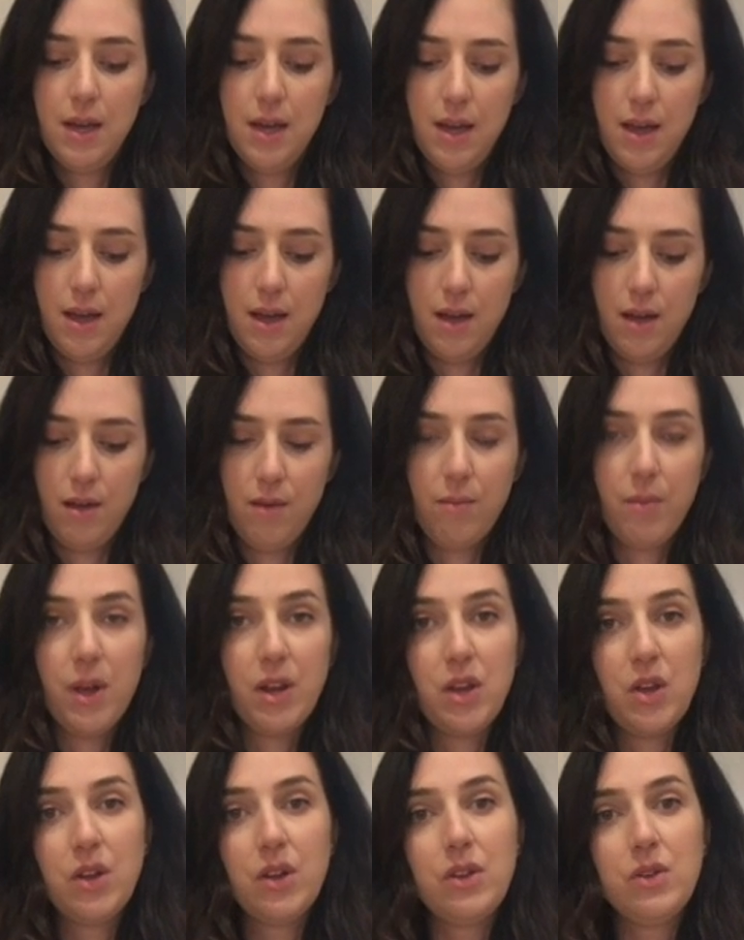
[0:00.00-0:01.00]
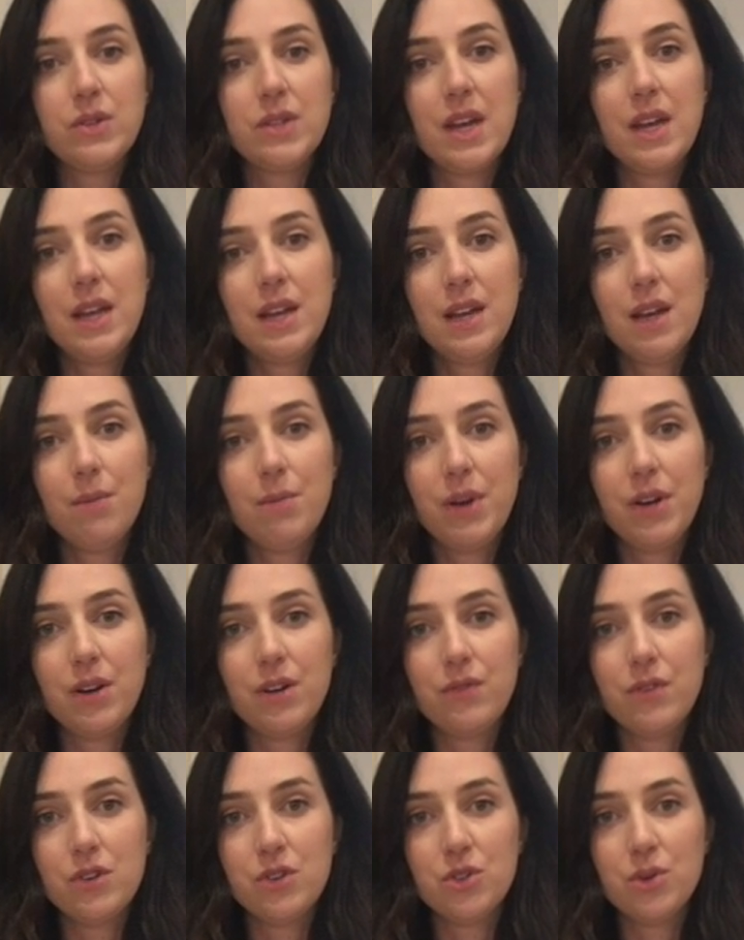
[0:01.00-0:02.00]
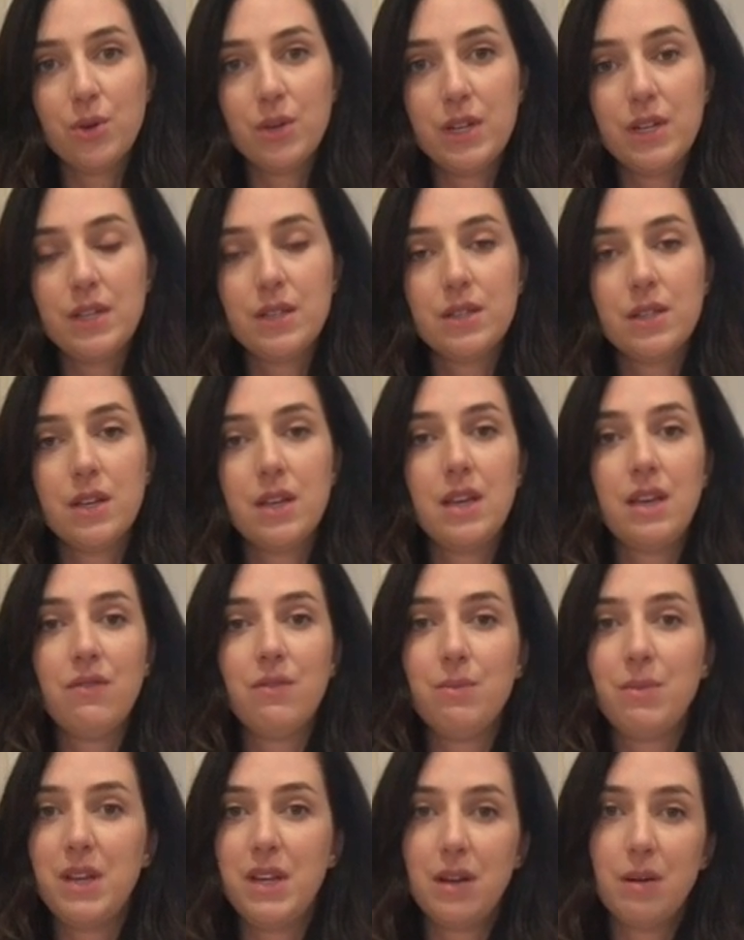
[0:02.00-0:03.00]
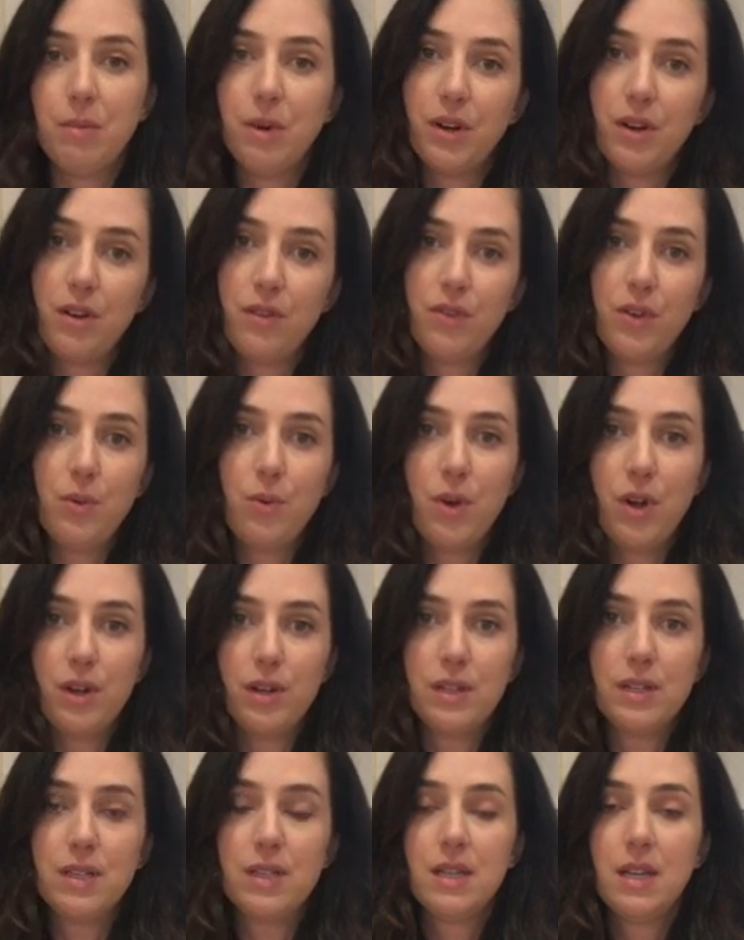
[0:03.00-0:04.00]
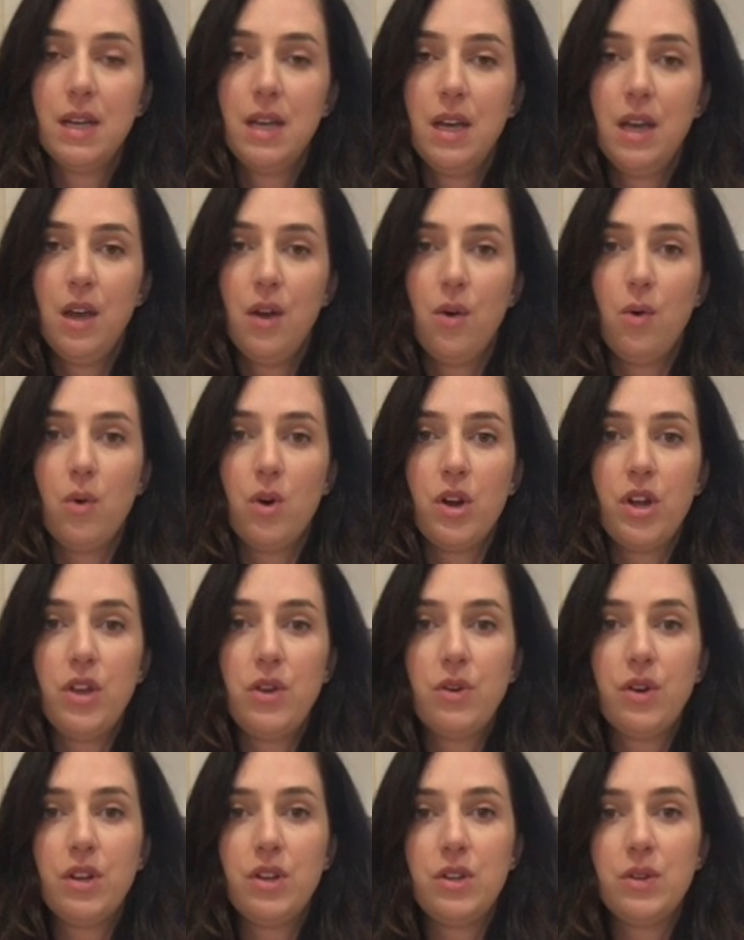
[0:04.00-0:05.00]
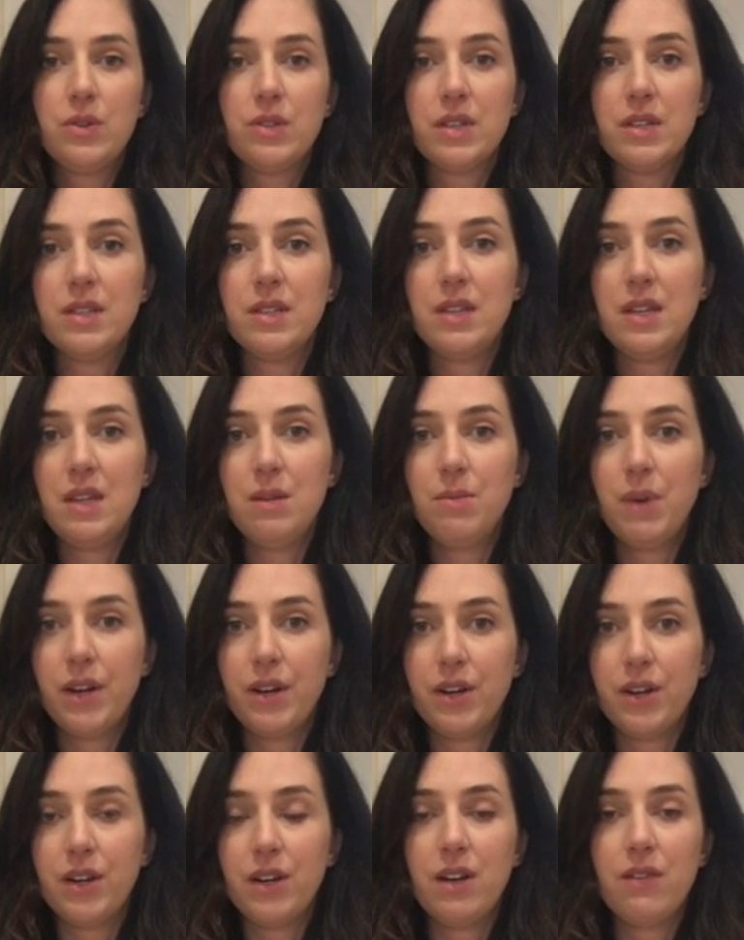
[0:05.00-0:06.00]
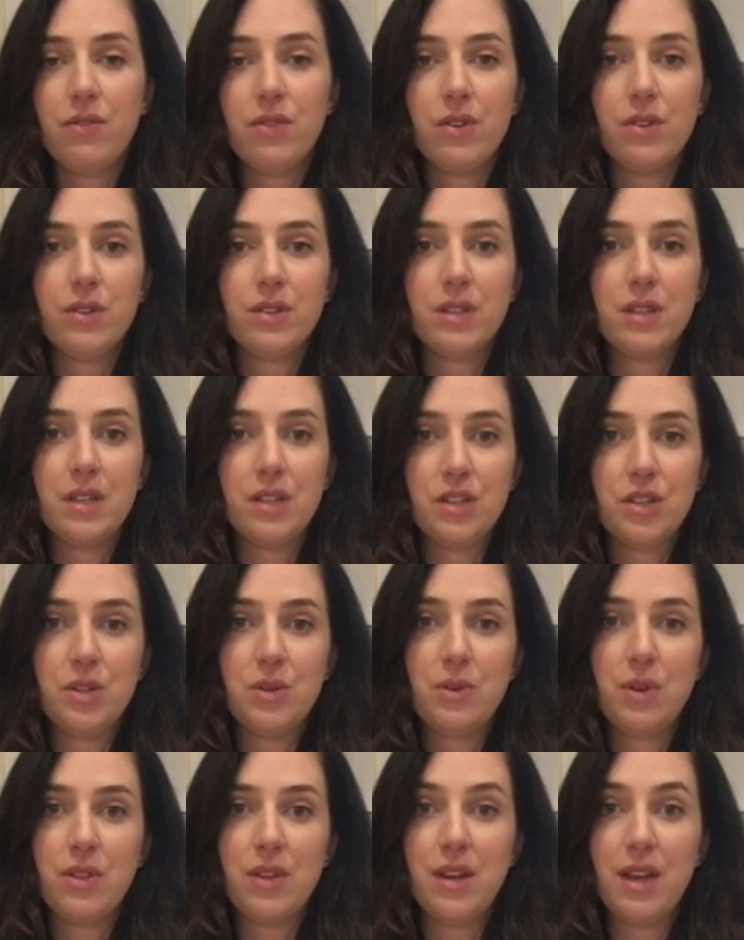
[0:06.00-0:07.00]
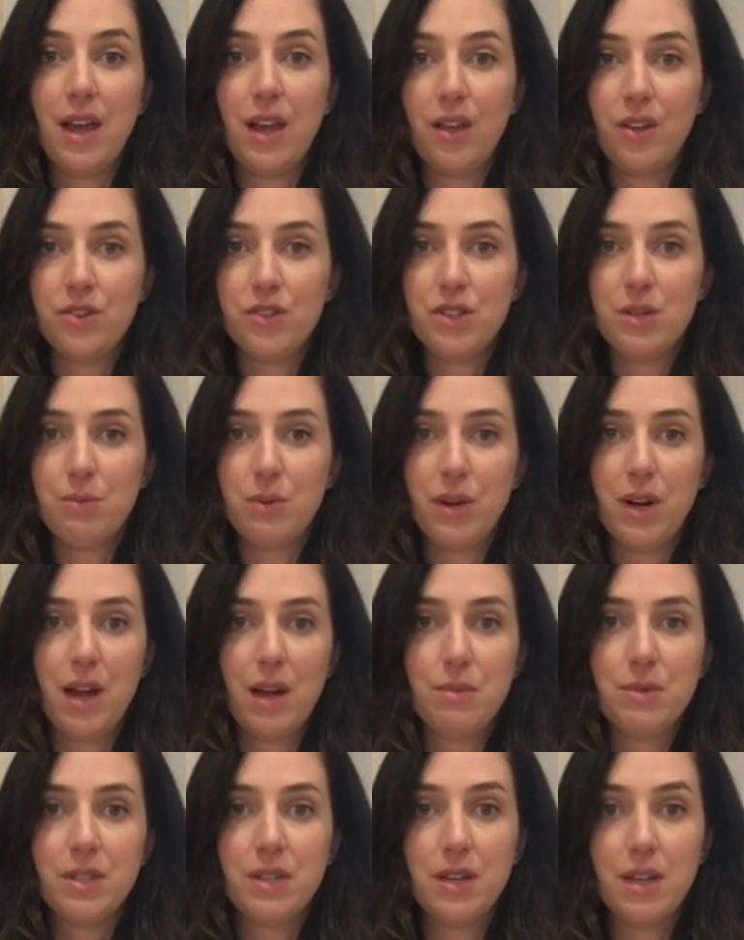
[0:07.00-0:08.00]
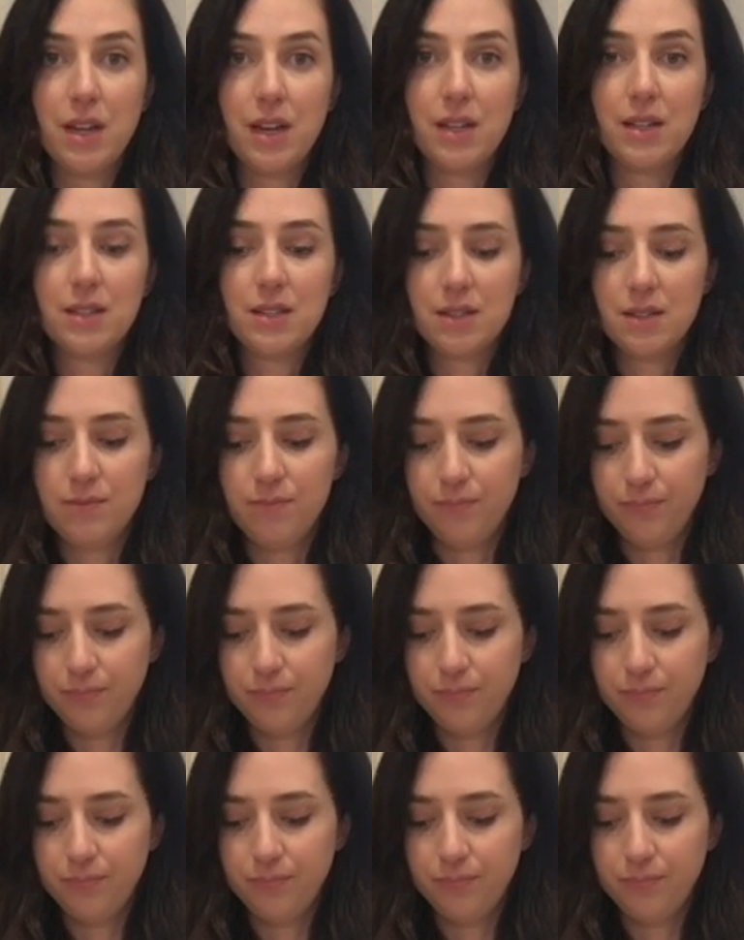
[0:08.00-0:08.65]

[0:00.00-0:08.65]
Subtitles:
But you can use any nut butter of your choice, even peanut butter if you want, or you could use a seed butter if there's an issue with an allergy perhaps to nuts.